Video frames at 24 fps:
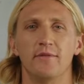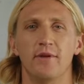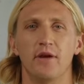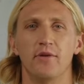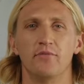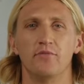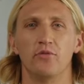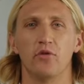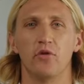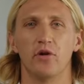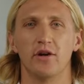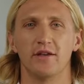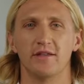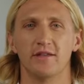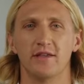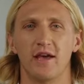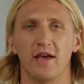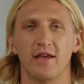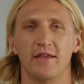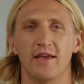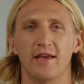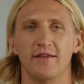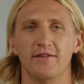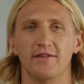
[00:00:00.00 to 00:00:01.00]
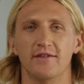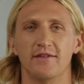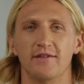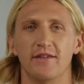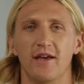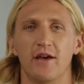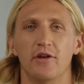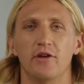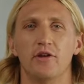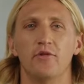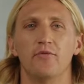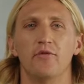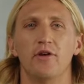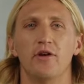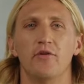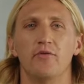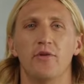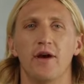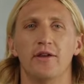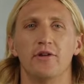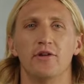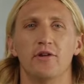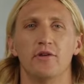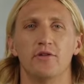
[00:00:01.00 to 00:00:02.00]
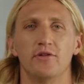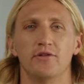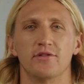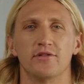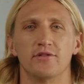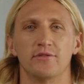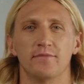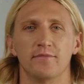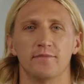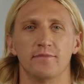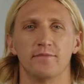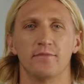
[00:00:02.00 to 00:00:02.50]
avoids unnecessary re-renders,